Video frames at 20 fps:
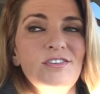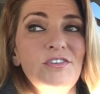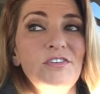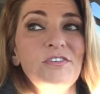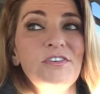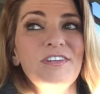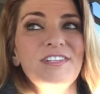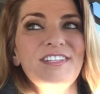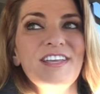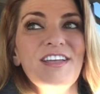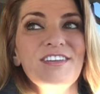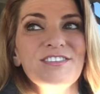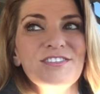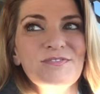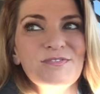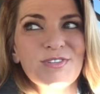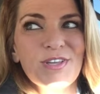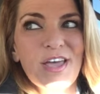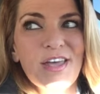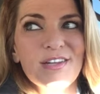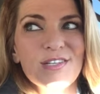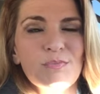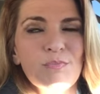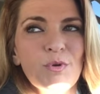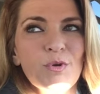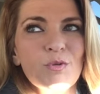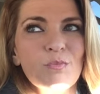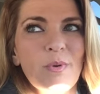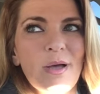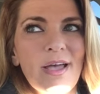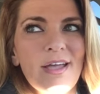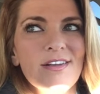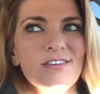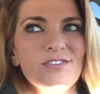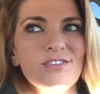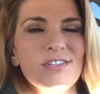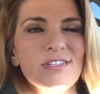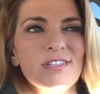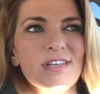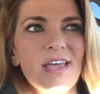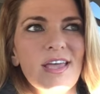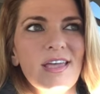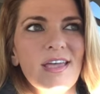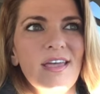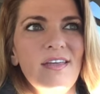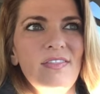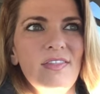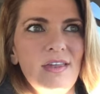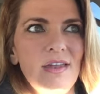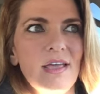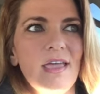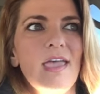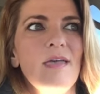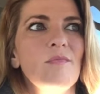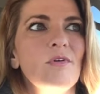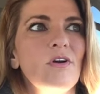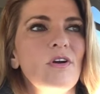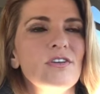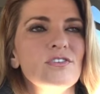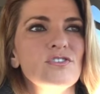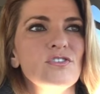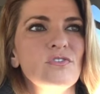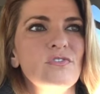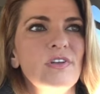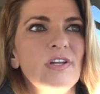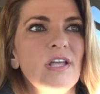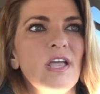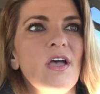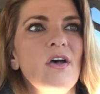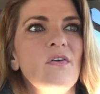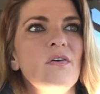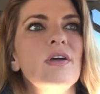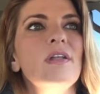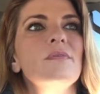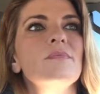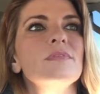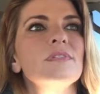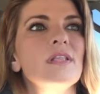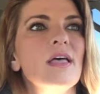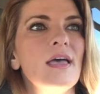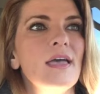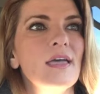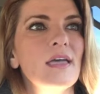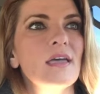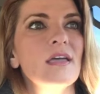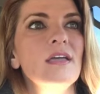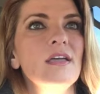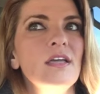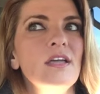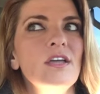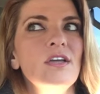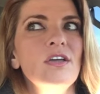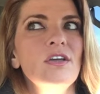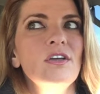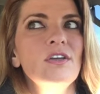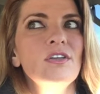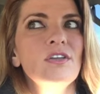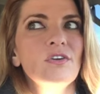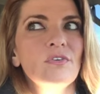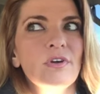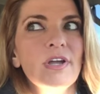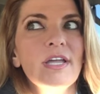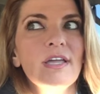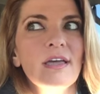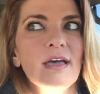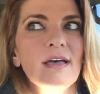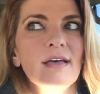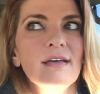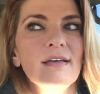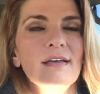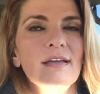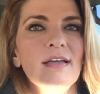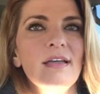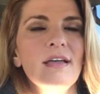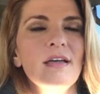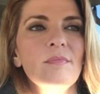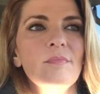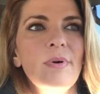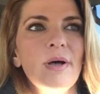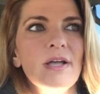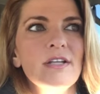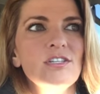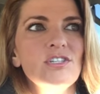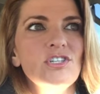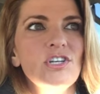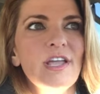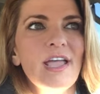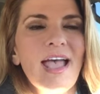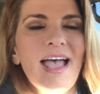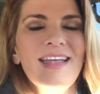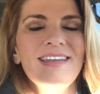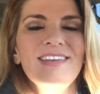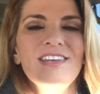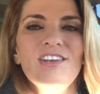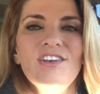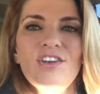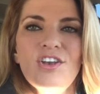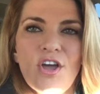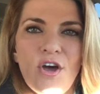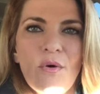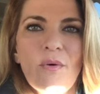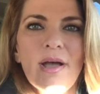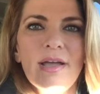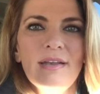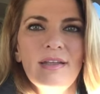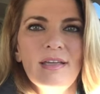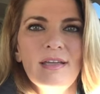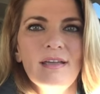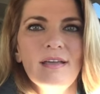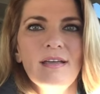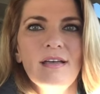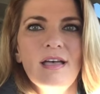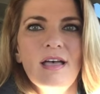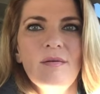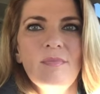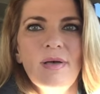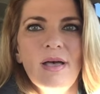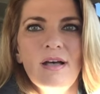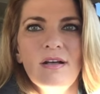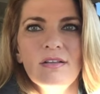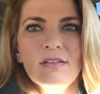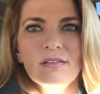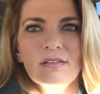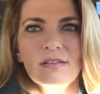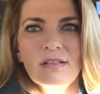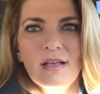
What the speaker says: you could tell she was kind of spooked by it. And she's like, and then I came across your video, and it was like, eureka. But she had no idea about